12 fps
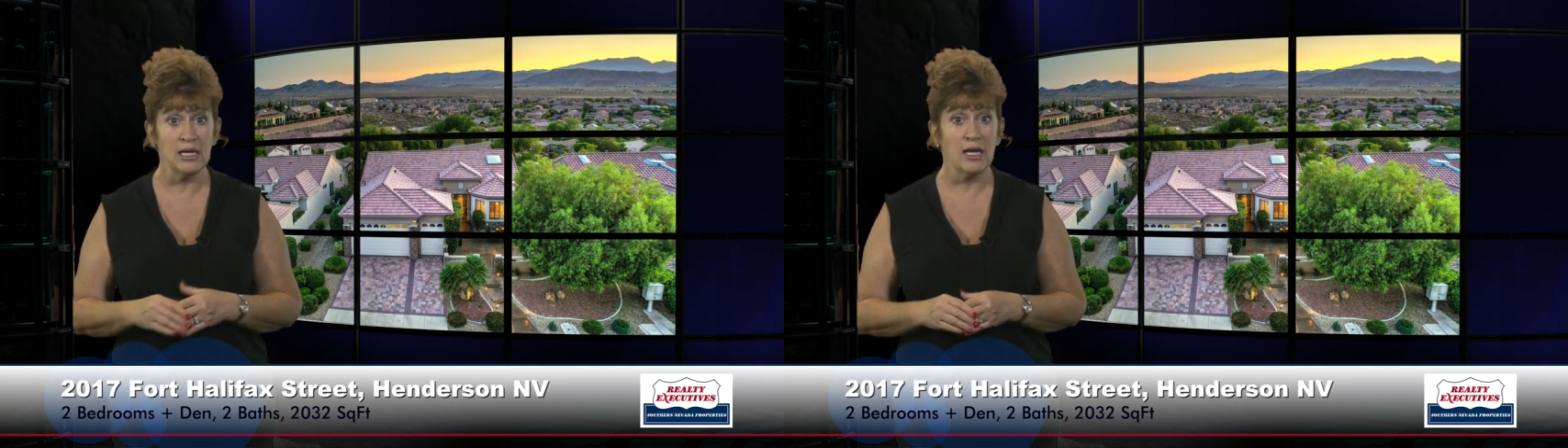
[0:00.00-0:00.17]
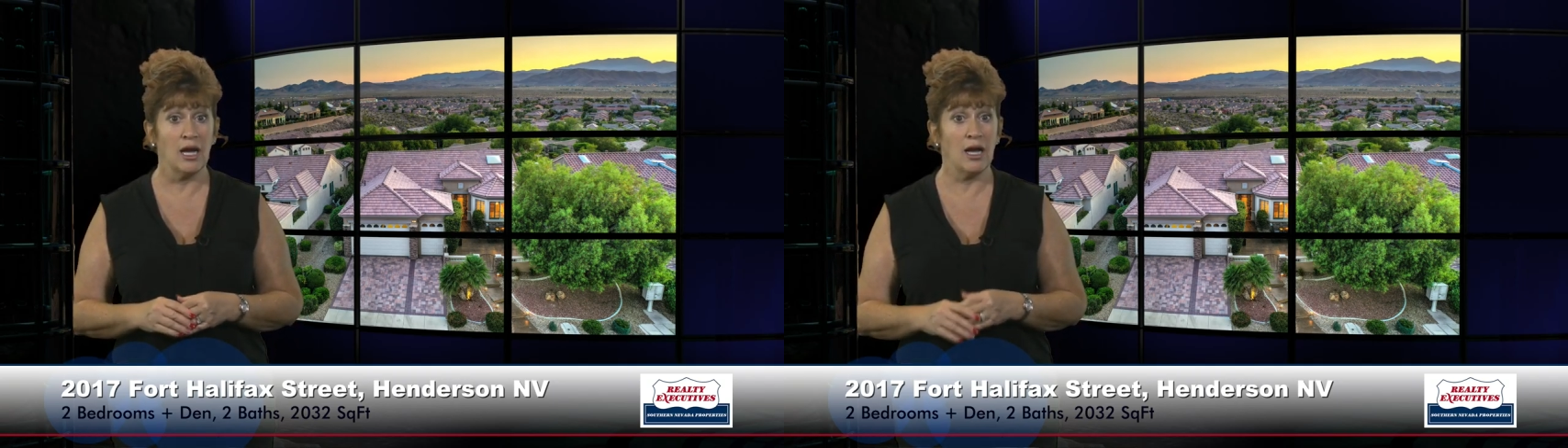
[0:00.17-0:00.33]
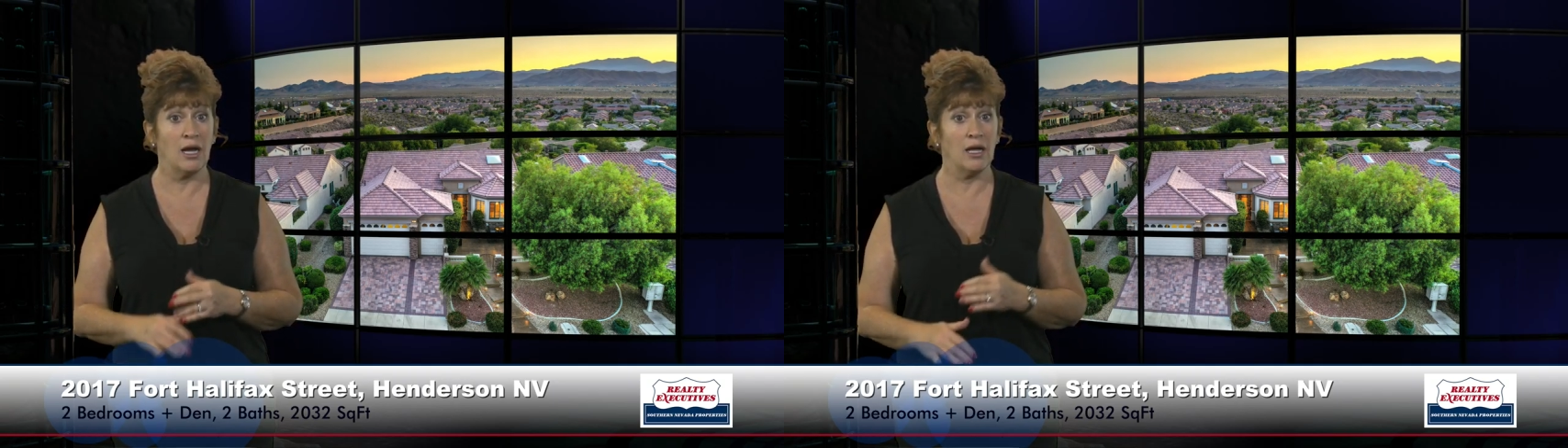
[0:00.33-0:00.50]

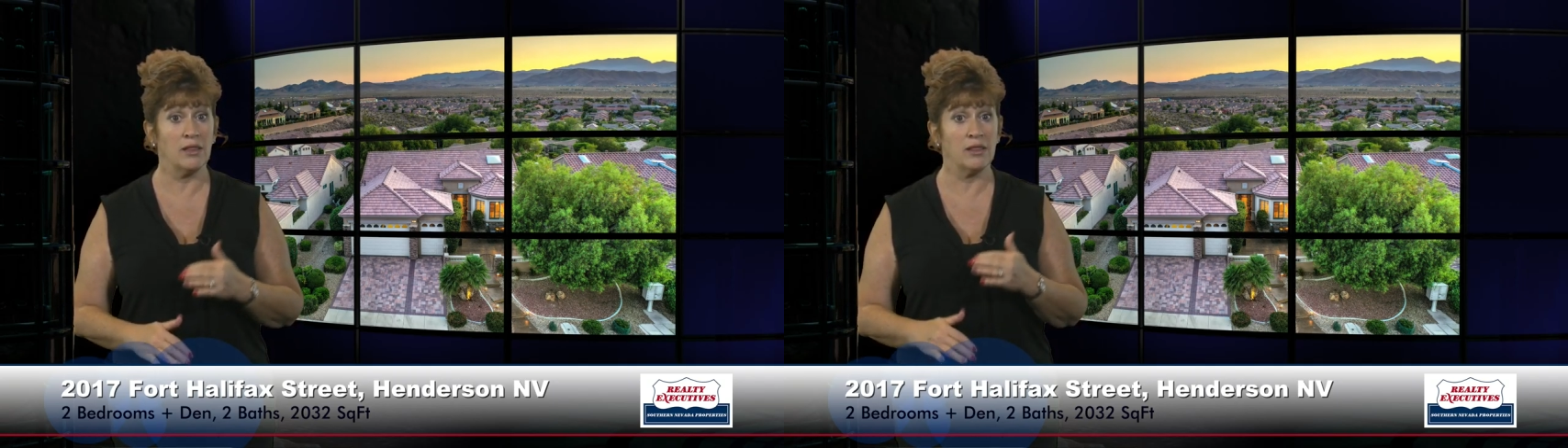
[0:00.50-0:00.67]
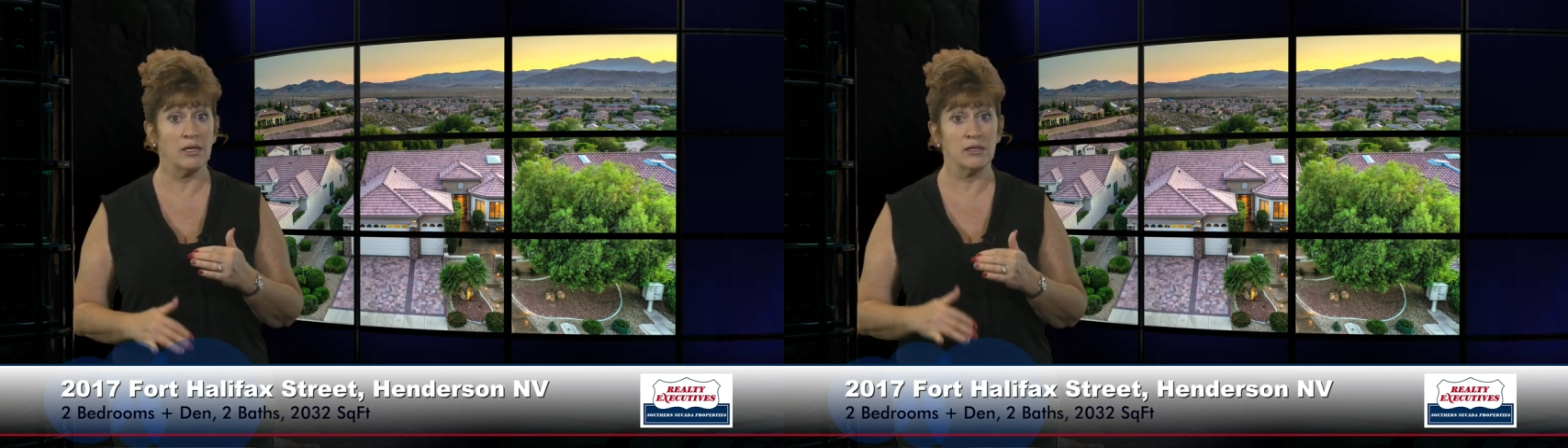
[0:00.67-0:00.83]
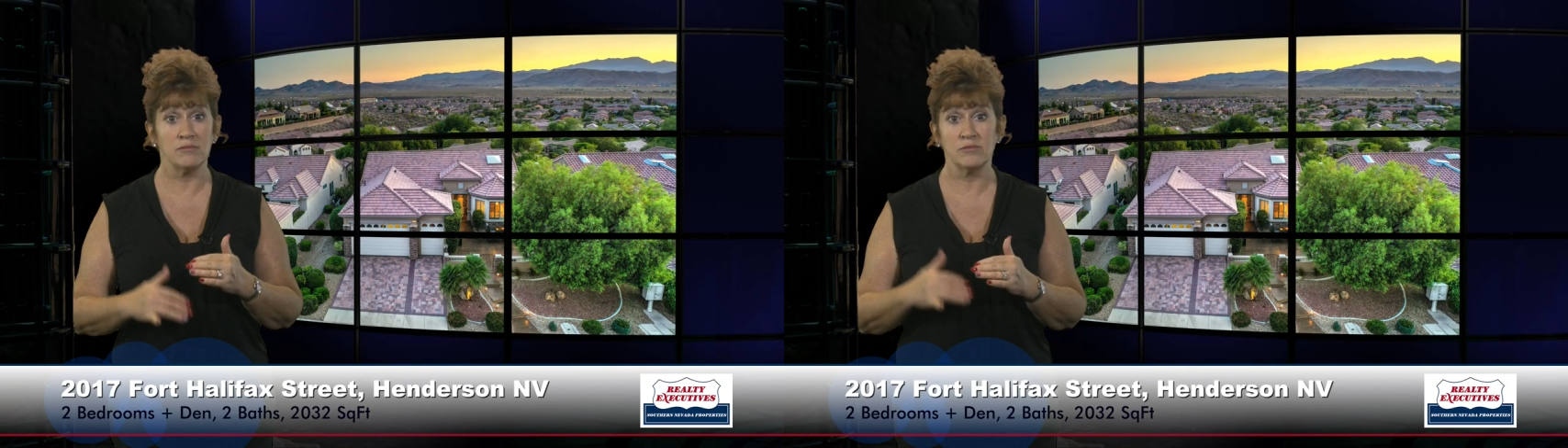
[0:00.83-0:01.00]

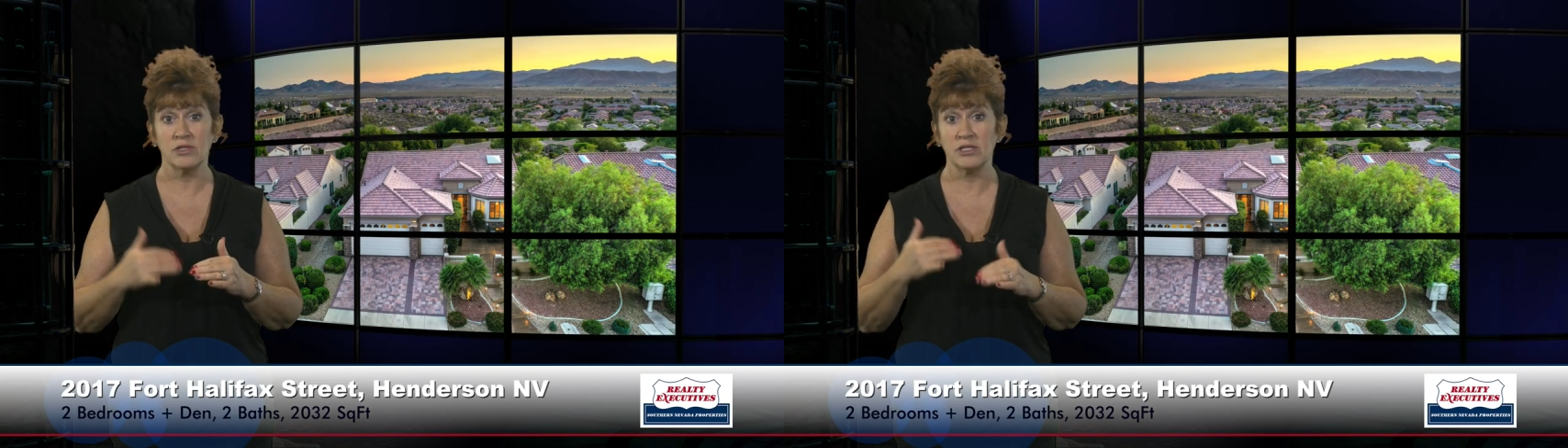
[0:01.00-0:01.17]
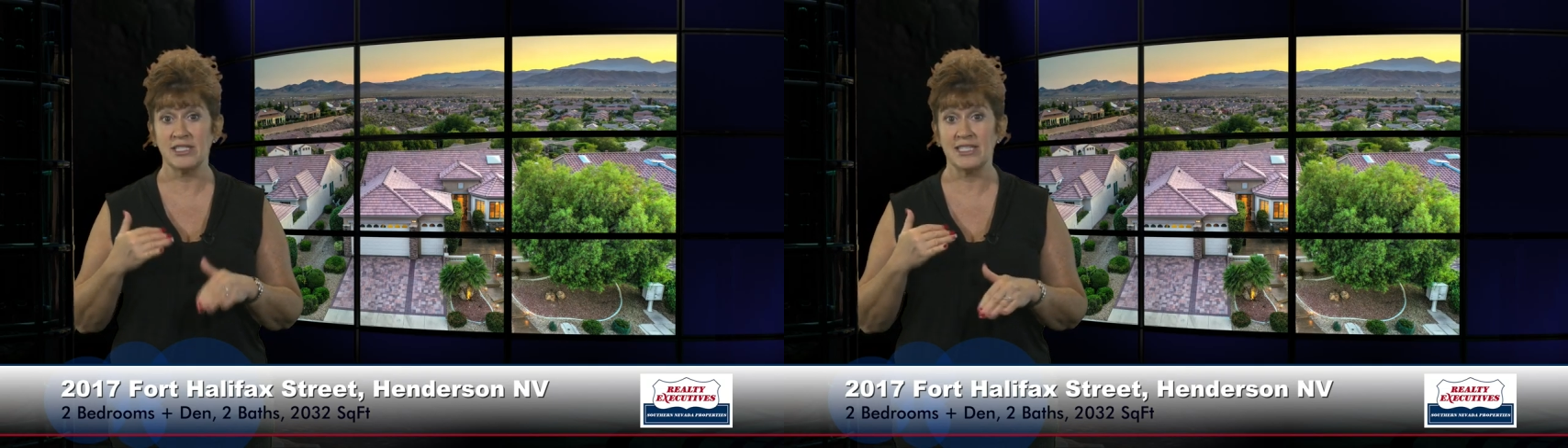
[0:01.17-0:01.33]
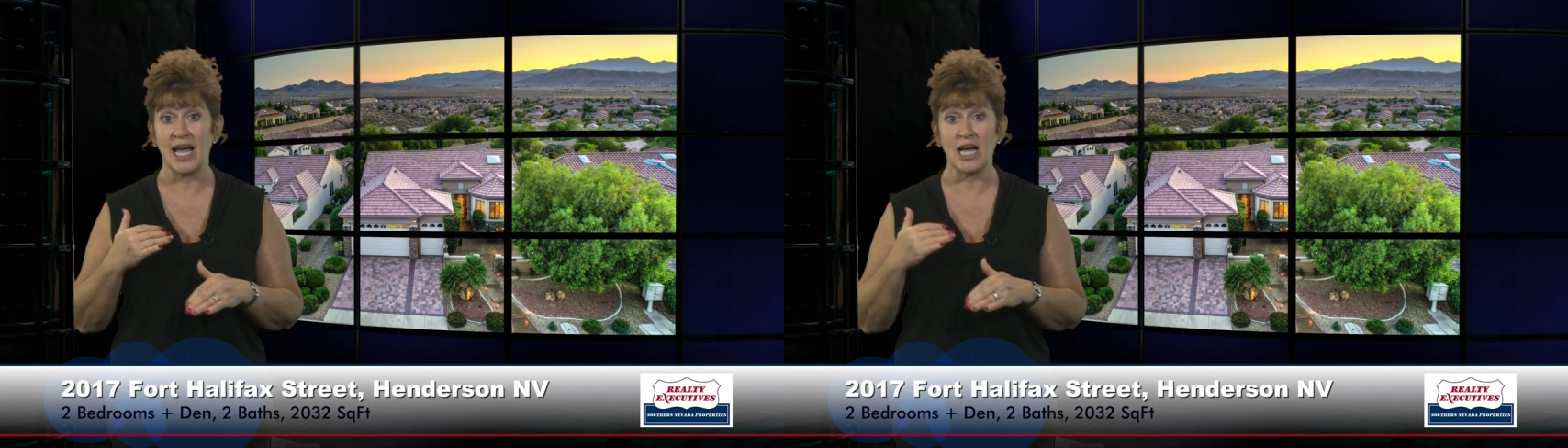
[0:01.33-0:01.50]
the
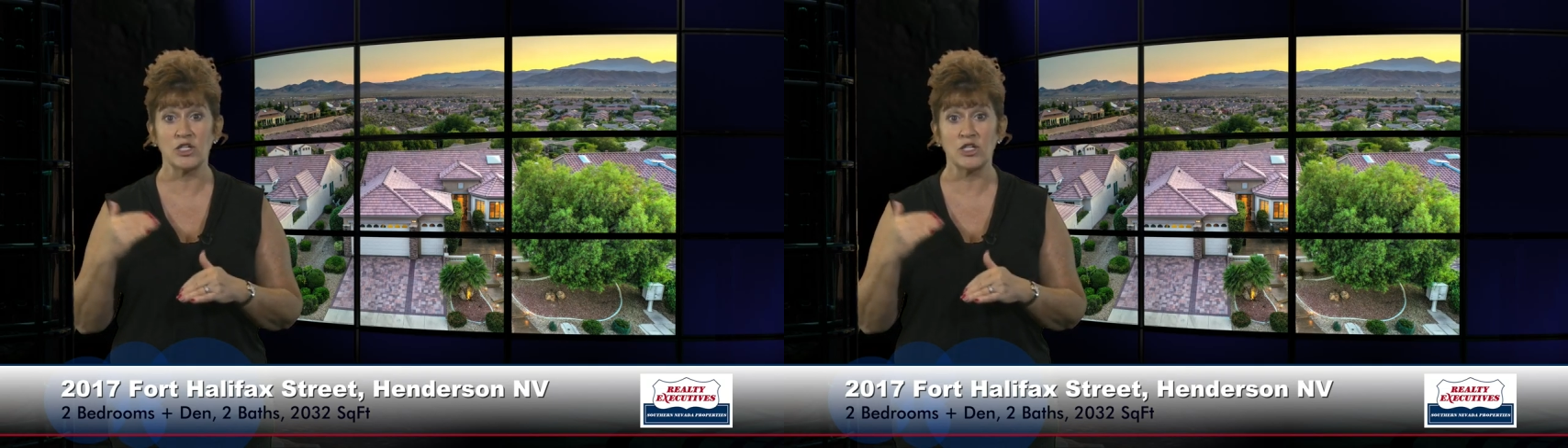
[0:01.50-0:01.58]
stacked